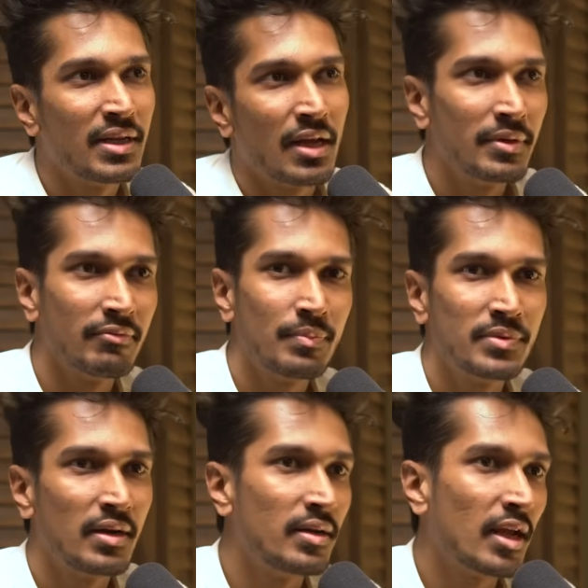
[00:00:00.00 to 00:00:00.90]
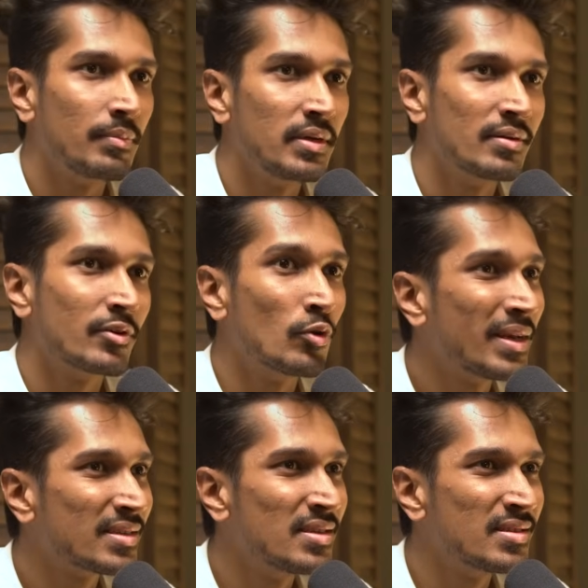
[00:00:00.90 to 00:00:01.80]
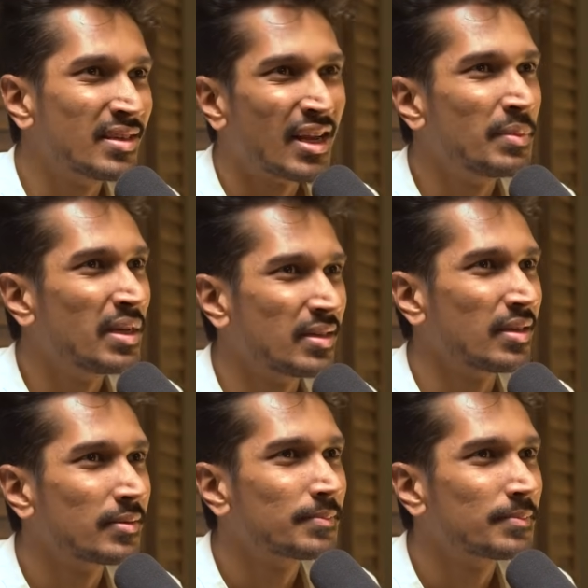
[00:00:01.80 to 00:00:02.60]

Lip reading: it can be a website, it can be a Chrome extension, it can be anything.